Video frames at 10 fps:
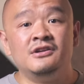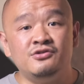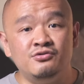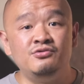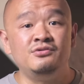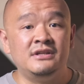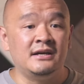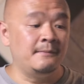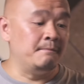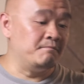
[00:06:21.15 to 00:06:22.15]
to
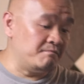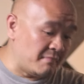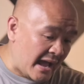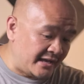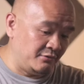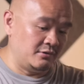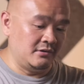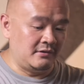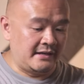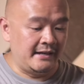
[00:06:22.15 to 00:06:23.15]
the
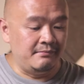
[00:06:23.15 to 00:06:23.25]
manual, okay?